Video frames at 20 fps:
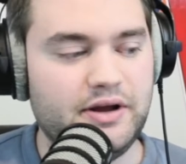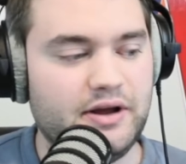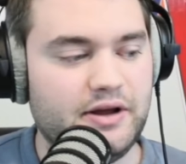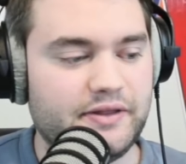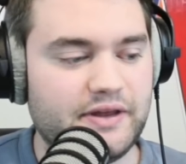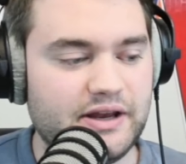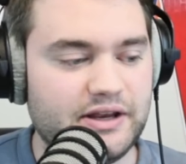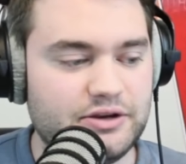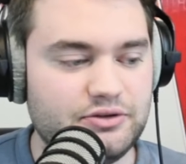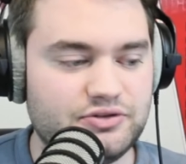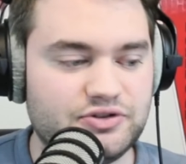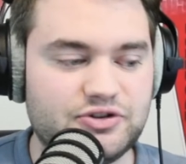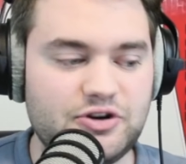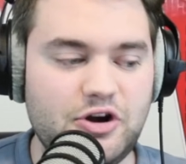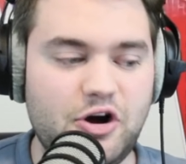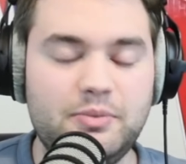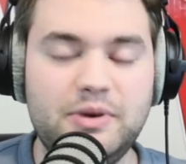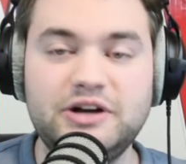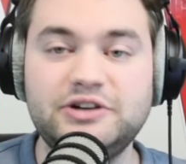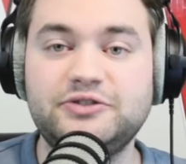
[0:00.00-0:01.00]
Thank you
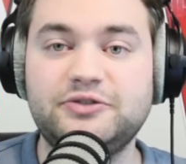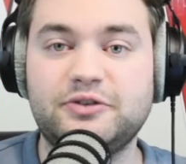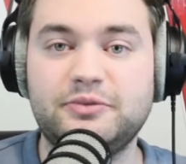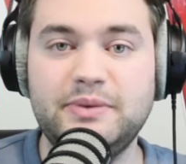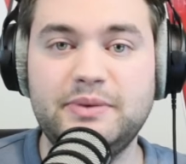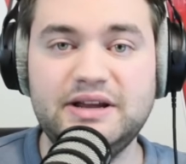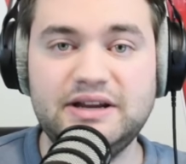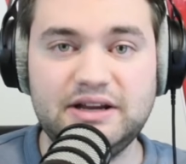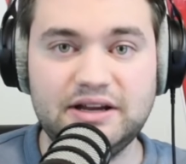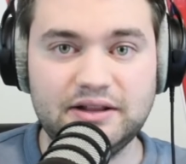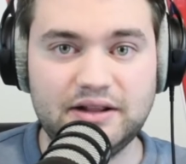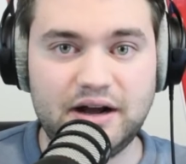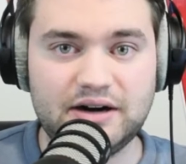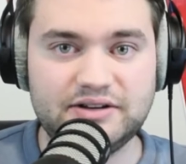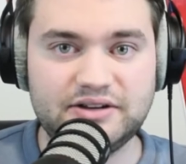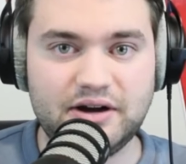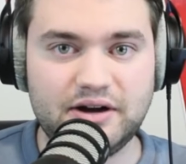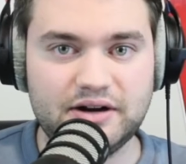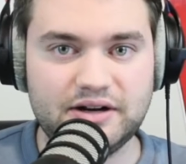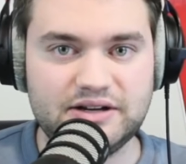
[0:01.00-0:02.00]
so much for making
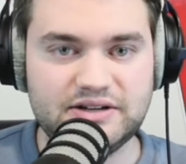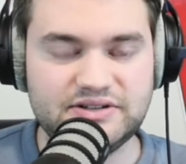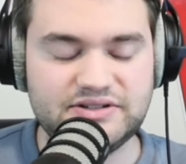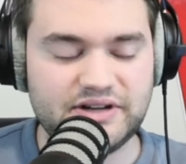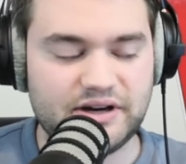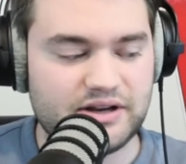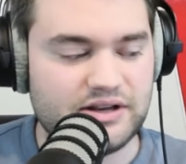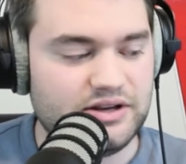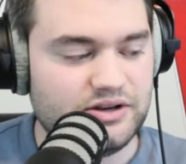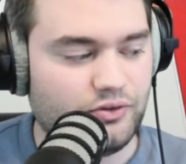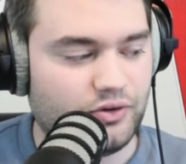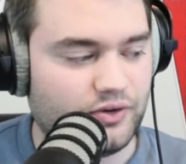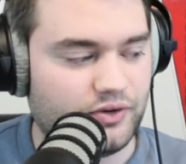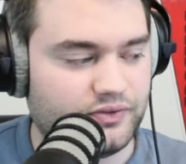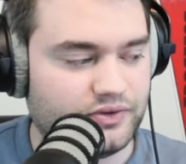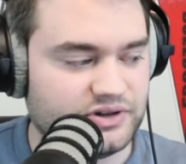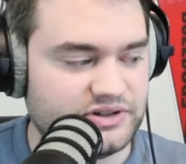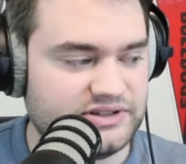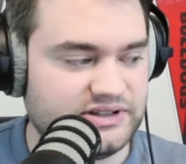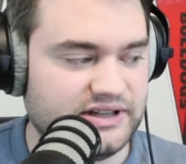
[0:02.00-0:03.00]
Locked On Kentucky your
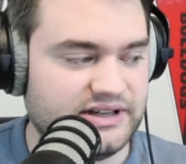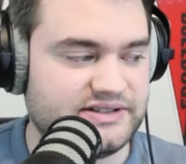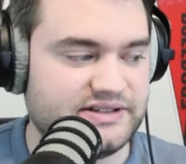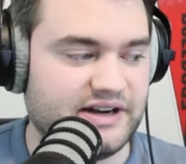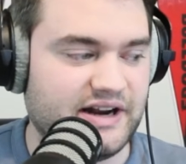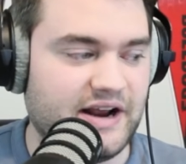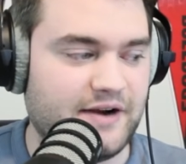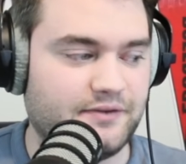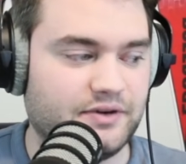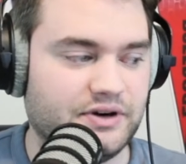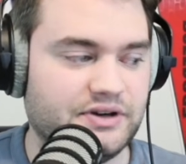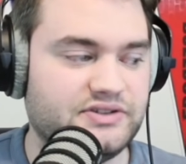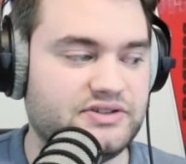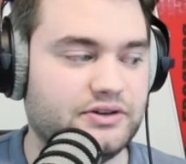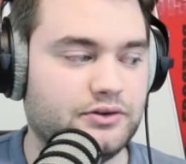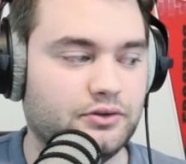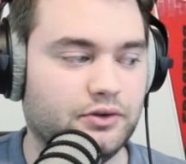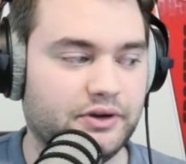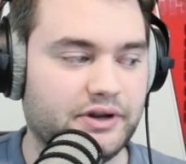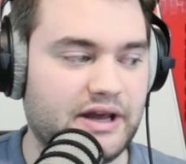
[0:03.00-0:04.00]
first listen every
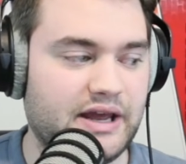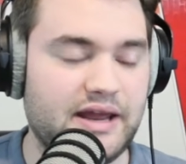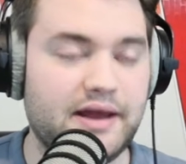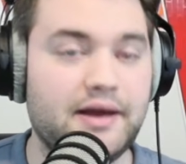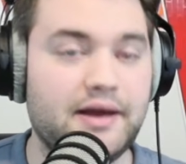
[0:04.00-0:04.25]
single day.